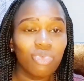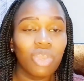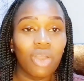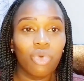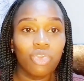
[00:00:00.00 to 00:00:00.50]
we
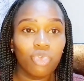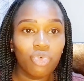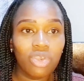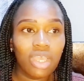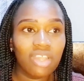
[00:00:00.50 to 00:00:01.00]
are going to
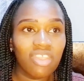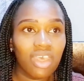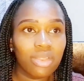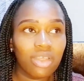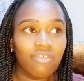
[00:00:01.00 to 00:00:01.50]
get
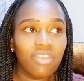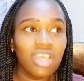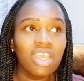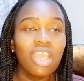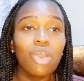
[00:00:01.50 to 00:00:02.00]
there safely.